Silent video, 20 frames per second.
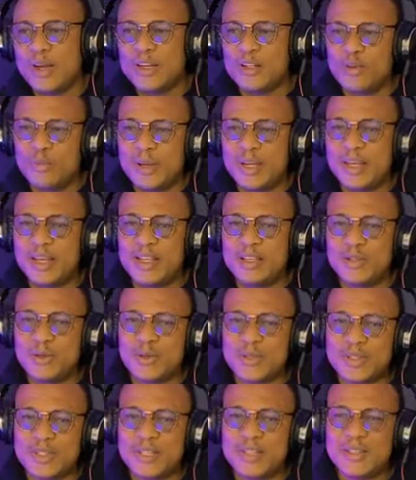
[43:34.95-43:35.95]
So when you
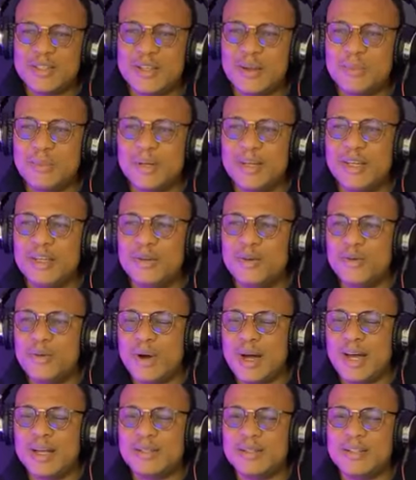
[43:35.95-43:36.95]
begin to see
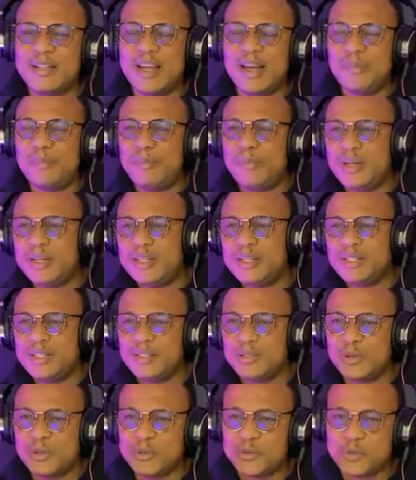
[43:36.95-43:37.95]
somebody who has the
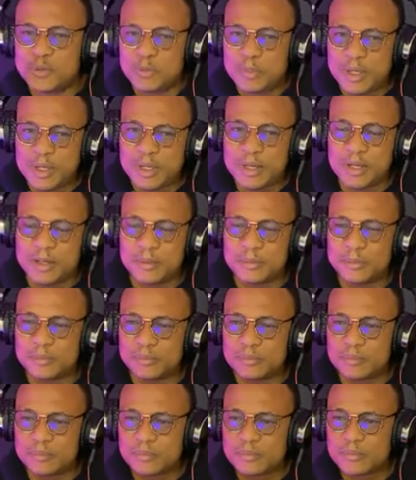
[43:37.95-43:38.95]
ability to speak,
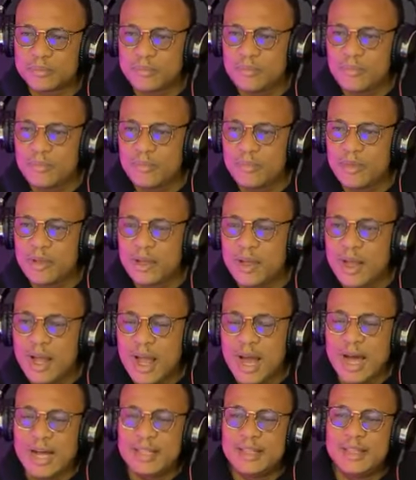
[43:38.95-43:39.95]

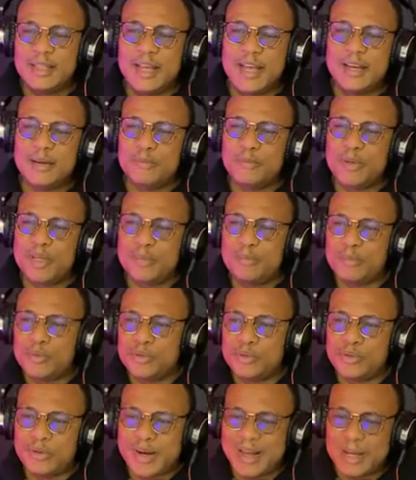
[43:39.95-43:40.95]
and then
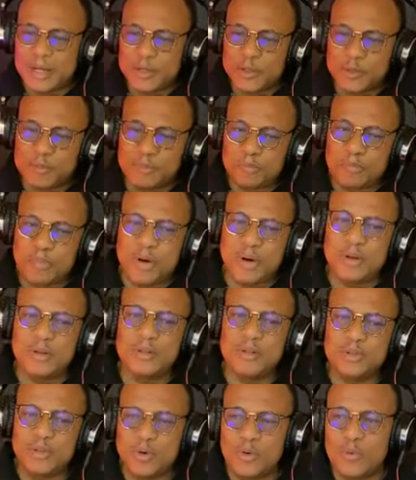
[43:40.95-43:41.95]
people
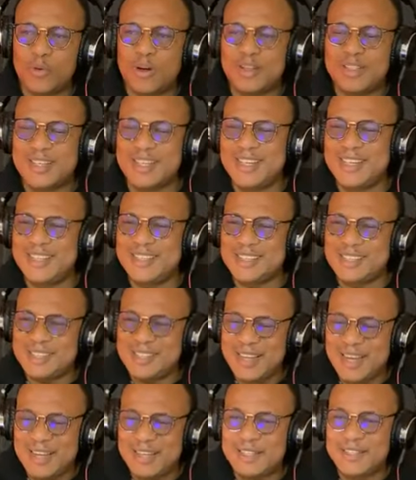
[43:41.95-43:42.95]
respond to what
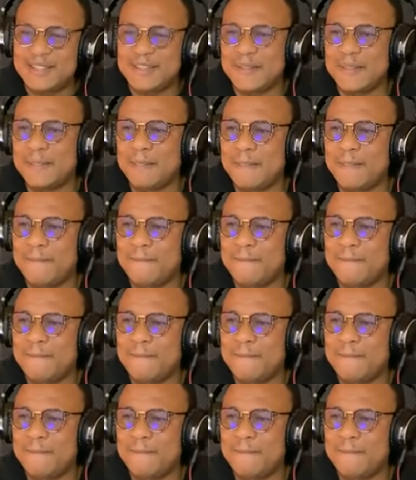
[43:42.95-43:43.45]
he said.